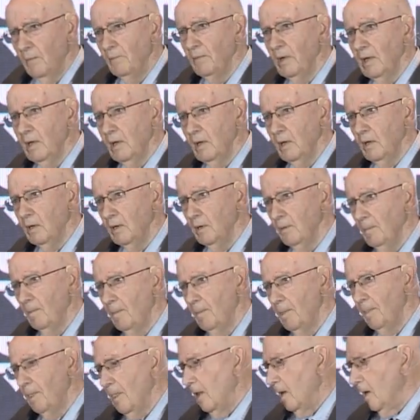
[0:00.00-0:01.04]
media,
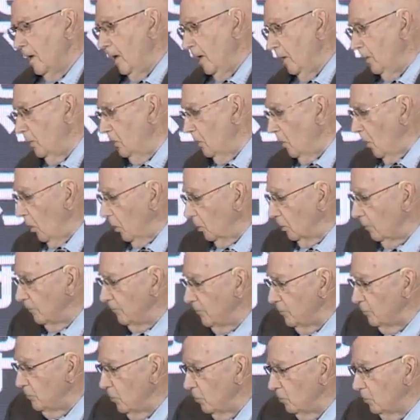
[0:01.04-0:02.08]
and all
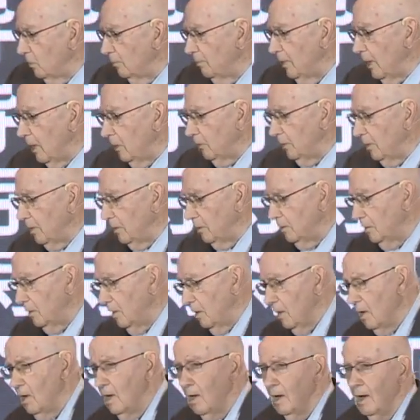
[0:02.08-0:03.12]
of you know about it.
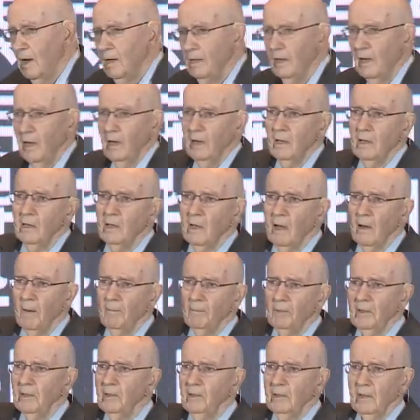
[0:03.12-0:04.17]
And any
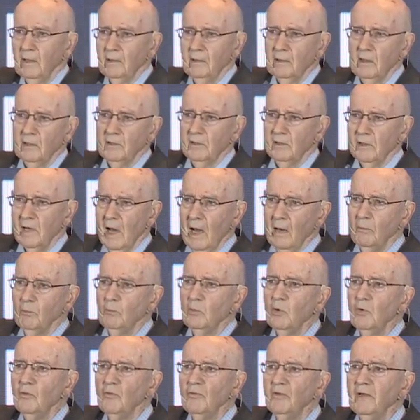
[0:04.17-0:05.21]
company that does not
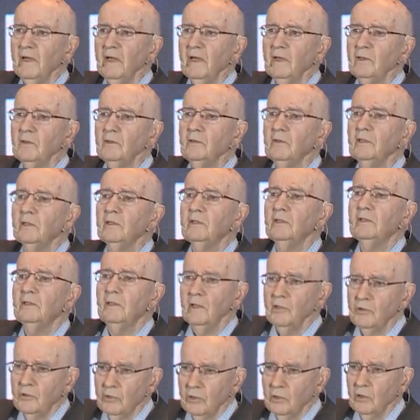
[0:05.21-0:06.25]
move into
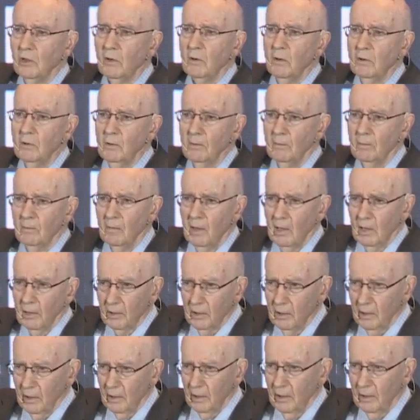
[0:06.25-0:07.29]
digital
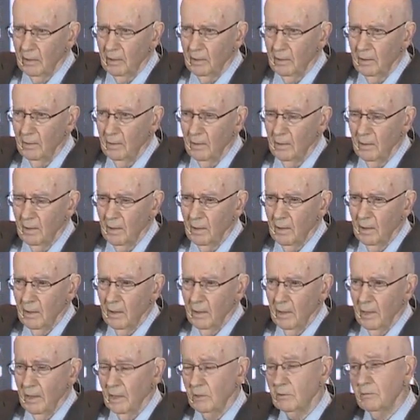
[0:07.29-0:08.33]
marketing
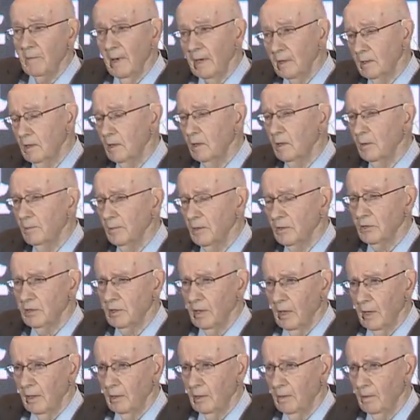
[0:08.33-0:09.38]
is making a
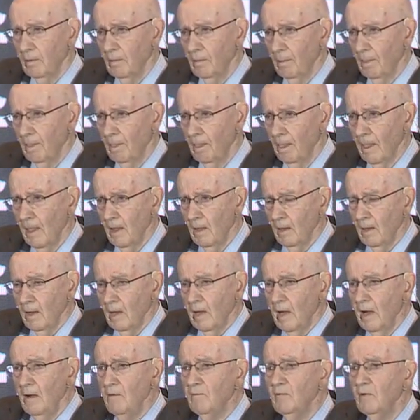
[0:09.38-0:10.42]
mistake.
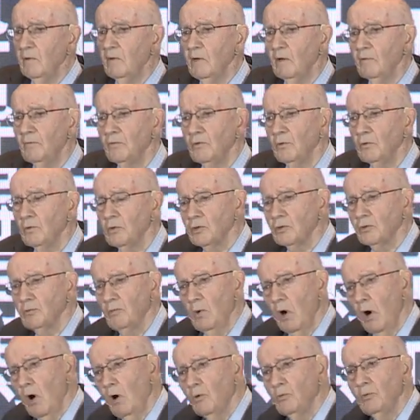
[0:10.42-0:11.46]
Even if you're a
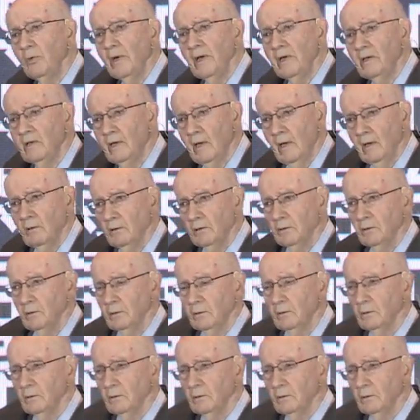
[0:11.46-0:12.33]
small retailer,